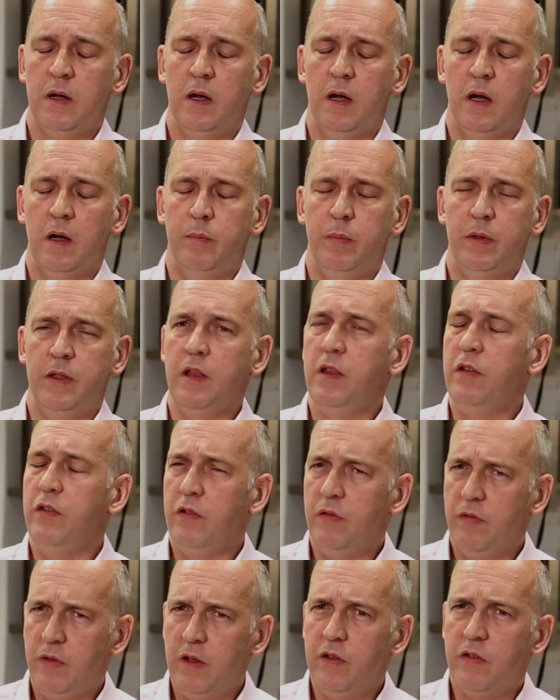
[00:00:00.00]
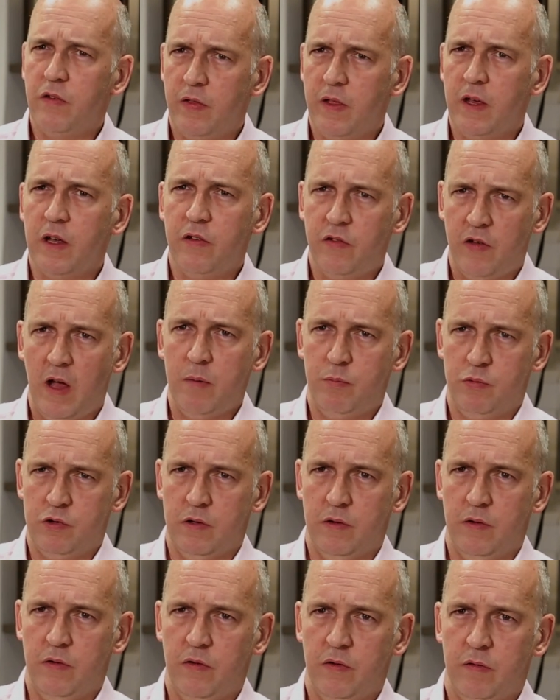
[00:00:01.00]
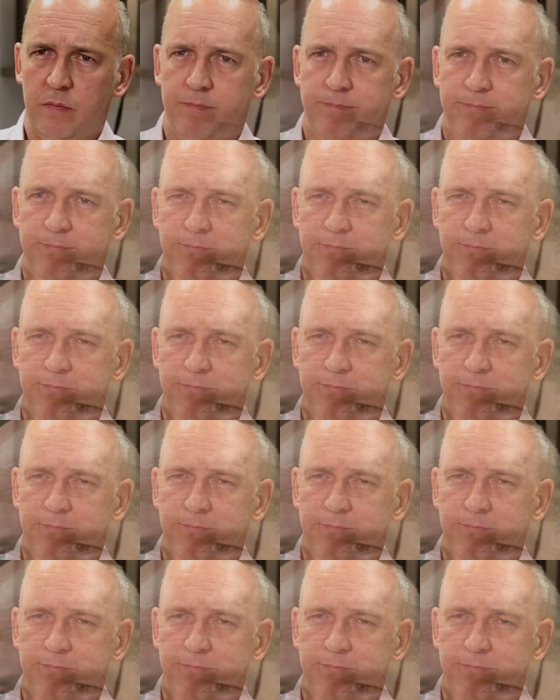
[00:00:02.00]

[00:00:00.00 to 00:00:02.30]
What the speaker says: But these are the exceptions.